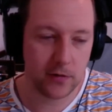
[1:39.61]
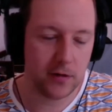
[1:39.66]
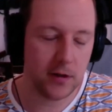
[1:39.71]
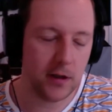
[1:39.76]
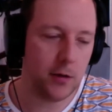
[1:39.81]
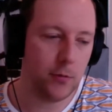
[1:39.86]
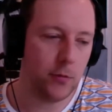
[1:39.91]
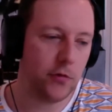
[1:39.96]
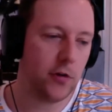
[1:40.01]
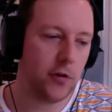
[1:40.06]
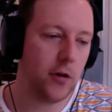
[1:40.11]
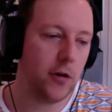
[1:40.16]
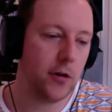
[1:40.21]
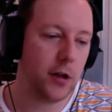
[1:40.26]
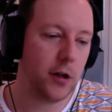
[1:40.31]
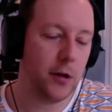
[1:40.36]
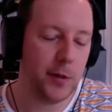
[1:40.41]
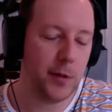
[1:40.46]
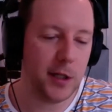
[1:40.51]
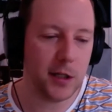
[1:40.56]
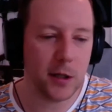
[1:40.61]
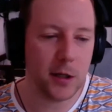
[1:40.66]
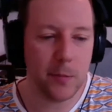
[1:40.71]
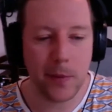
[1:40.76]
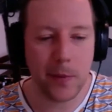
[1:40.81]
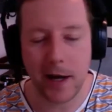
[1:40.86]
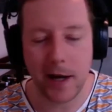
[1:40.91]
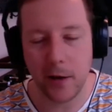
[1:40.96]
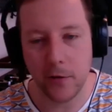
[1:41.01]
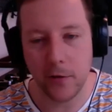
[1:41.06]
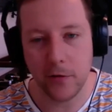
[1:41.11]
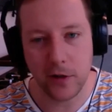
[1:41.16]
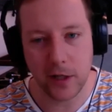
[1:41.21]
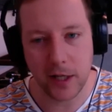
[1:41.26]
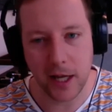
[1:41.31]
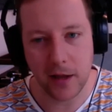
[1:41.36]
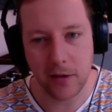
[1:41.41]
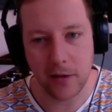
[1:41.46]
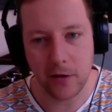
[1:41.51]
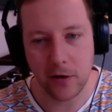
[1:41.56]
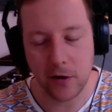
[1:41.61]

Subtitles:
And it was all going to be compiled together,